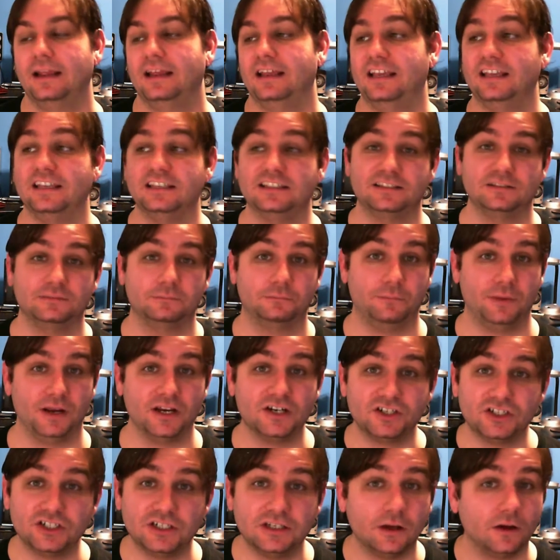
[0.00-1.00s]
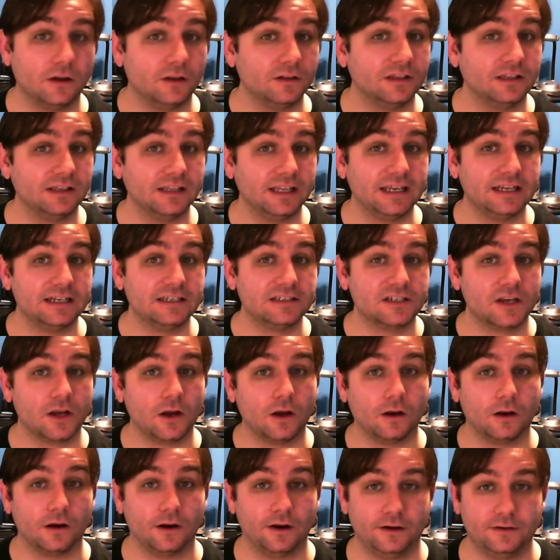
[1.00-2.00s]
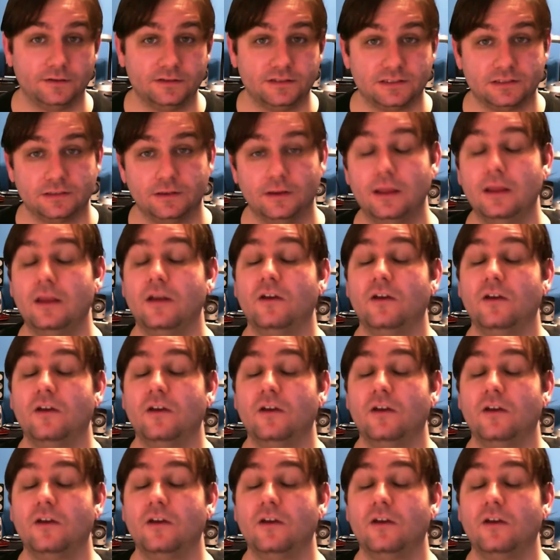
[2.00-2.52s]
especially all the latest cards,